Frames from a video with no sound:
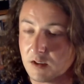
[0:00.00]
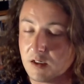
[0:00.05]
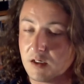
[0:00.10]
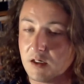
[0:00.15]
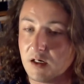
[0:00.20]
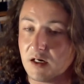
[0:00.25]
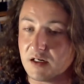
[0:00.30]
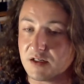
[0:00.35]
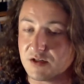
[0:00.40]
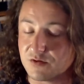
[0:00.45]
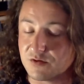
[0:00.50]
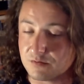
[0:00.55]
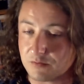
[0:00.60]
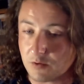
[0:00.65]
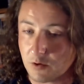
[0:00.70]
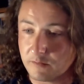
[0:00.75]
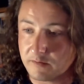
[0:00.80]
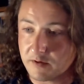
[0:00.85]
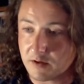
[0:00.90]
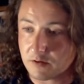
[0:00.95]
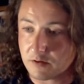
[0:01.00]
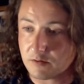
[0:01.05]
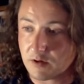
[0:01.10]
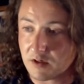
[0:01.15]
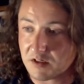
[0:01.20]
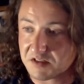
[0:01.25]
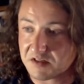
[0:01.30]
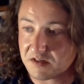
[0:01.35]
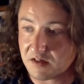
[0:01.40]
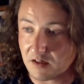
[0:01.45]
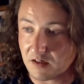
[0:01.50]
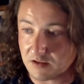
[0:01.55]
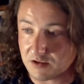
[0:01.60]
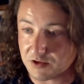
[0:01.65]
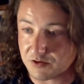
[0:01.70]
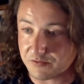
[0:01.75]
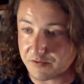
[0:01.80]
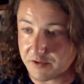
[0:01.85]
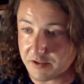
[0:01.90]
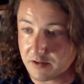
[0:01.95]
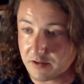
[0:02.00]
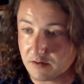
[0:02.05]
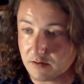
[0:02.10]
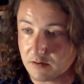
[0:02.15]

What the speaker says: I drove it across country